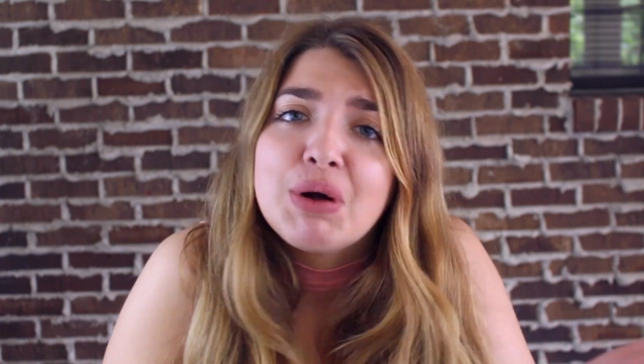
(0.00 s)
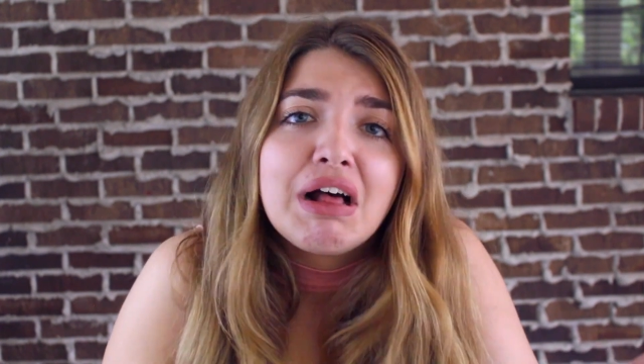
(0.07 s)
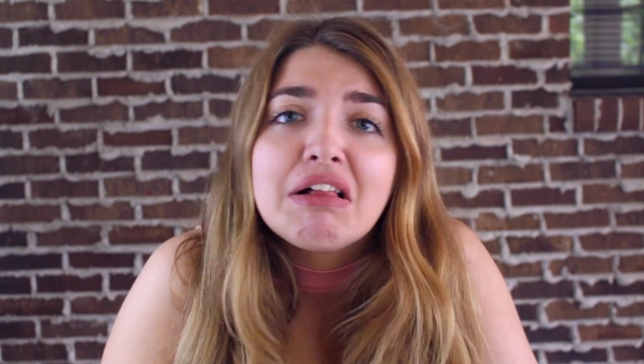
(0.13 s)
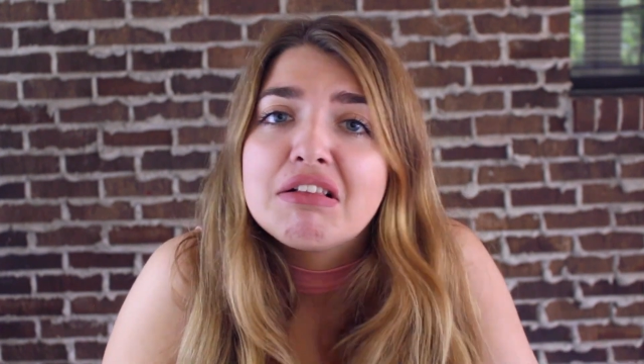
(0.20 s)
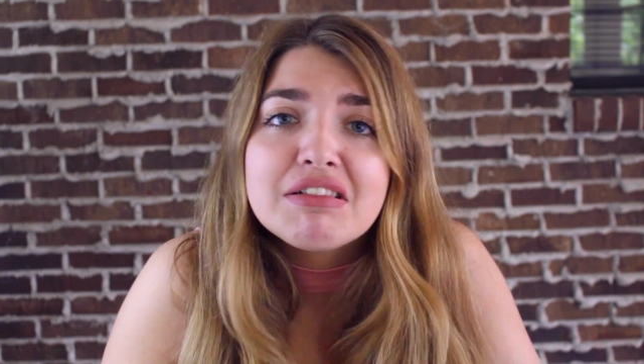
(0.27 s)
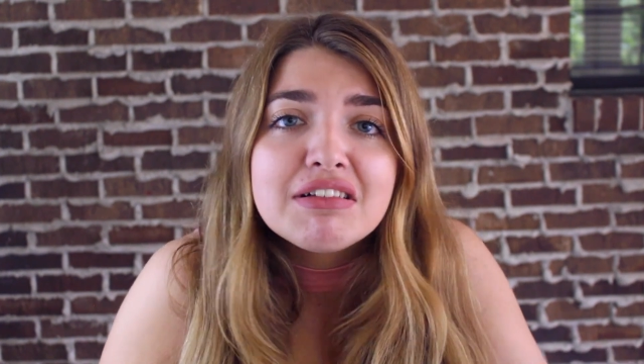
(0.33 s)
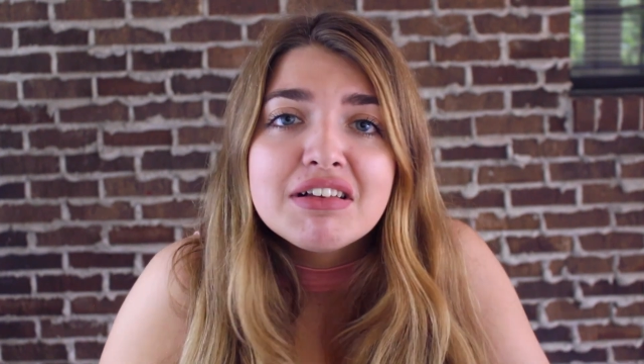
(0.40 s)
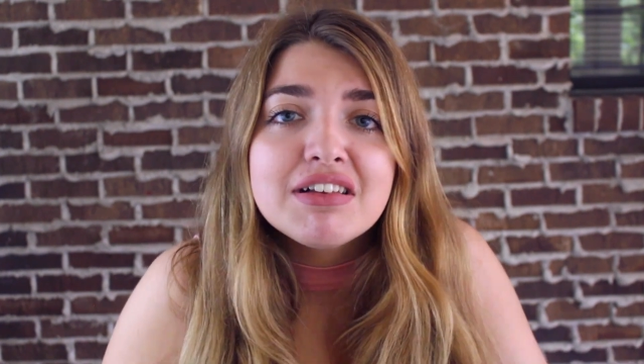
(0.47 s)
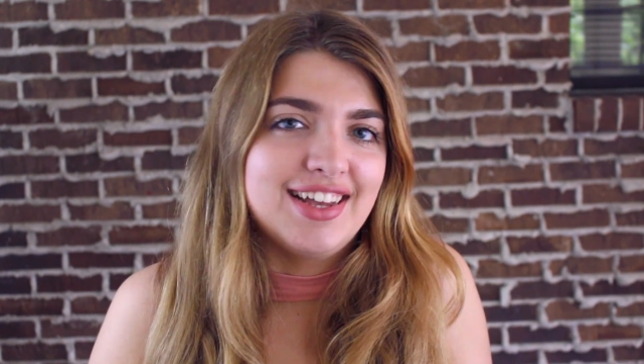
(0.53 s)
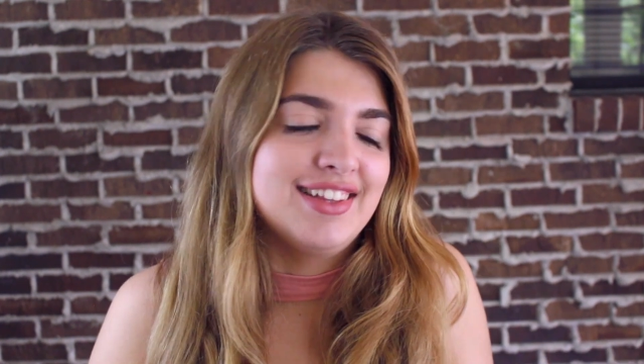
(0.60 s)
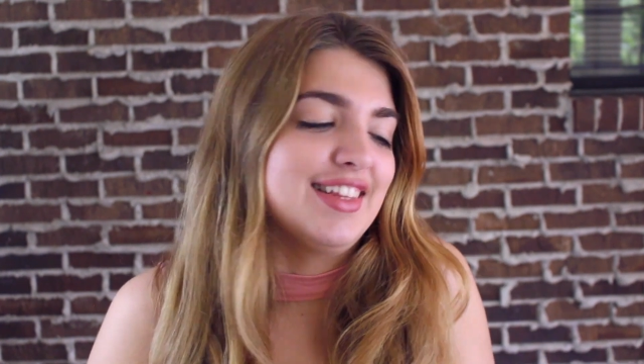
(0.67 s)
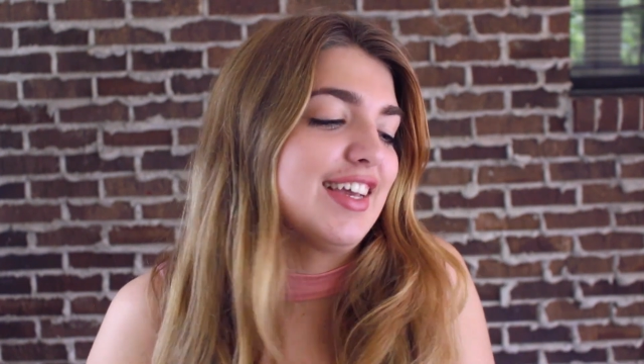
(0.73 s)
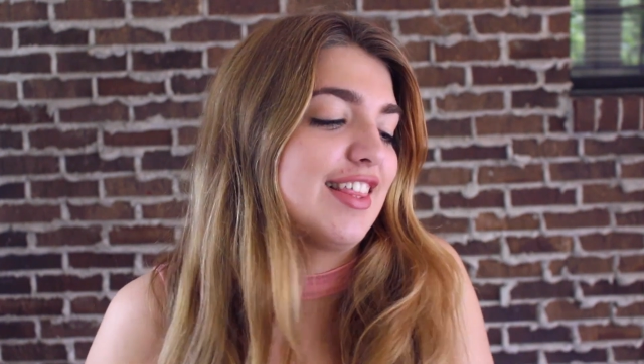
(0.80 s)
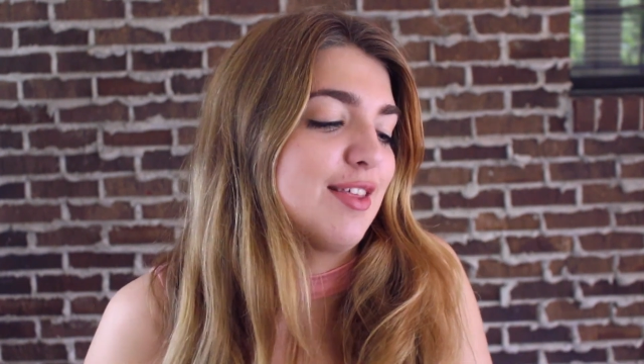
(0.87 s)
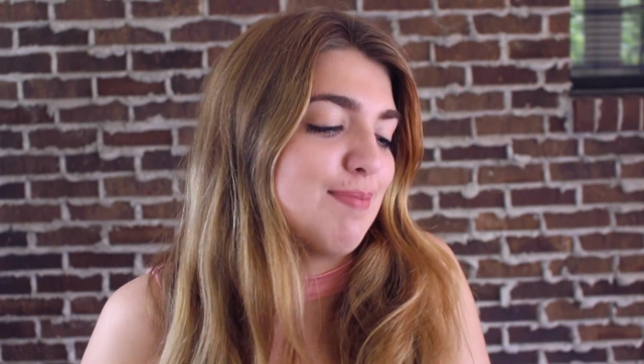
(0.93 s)
well. I
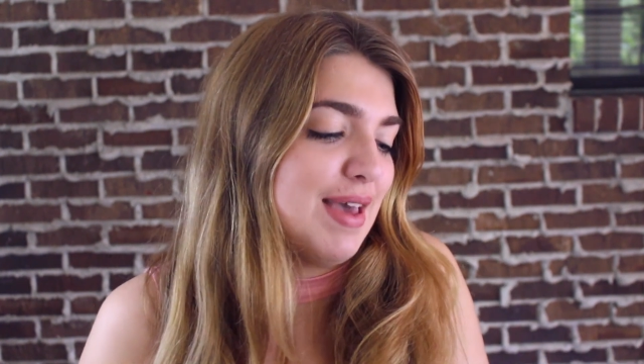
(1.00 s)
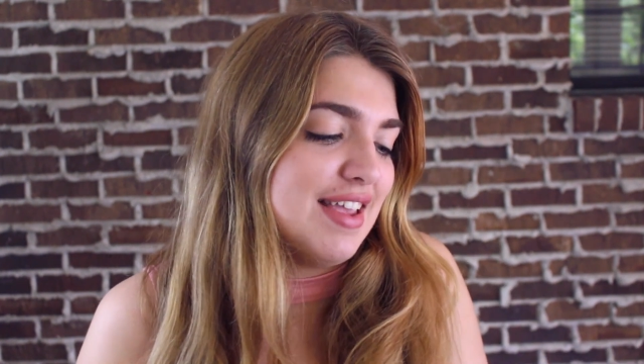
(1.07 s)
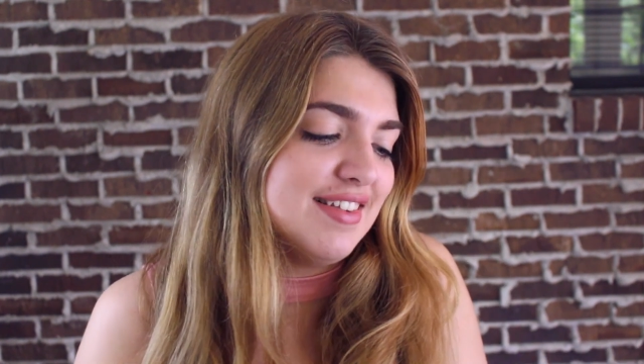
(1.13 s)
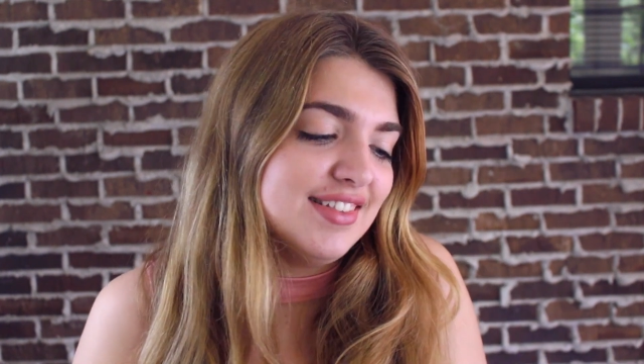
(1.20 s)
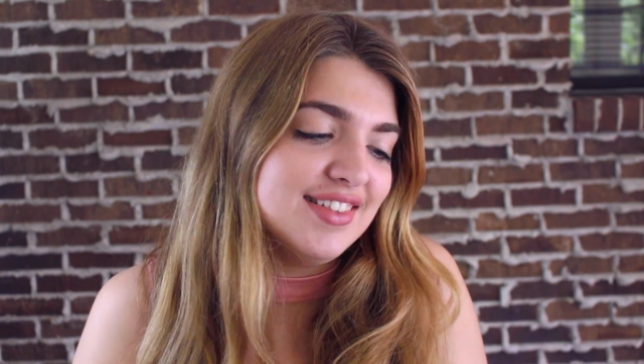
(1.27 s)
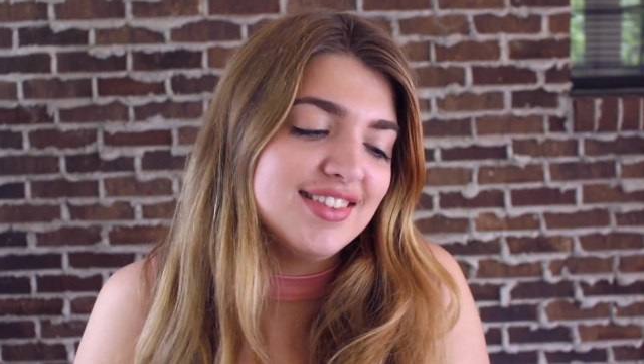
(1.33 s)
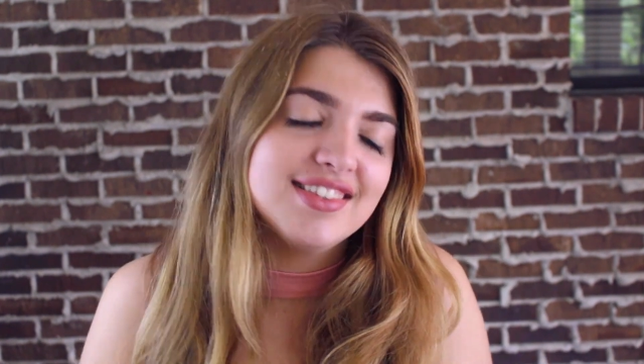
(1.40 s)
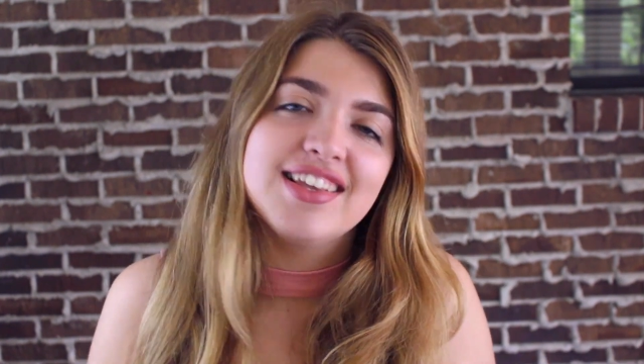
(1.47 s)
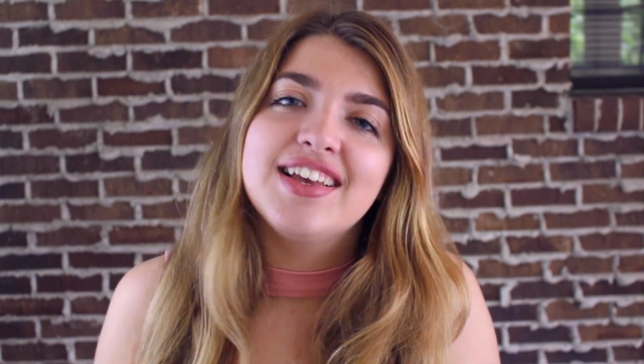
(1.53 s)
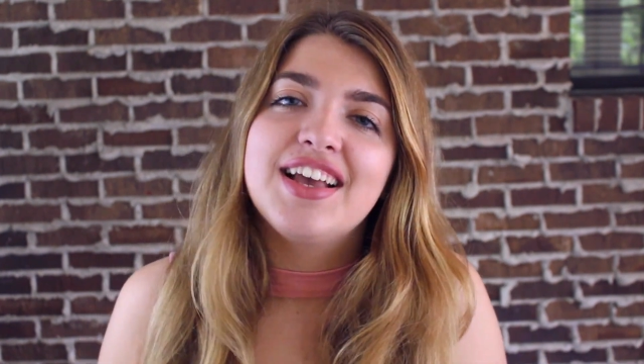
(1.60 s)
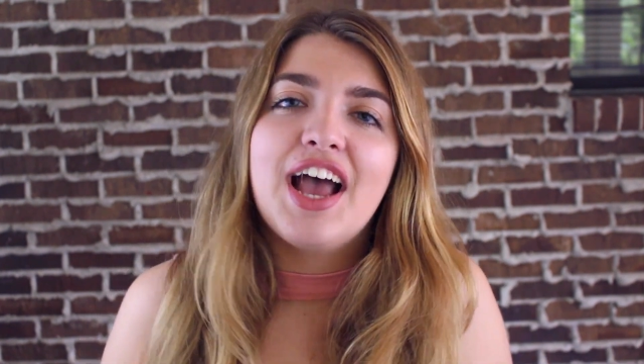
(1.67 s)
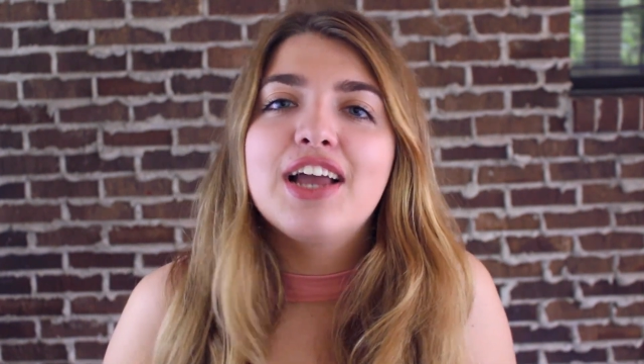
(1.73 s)
like the pens.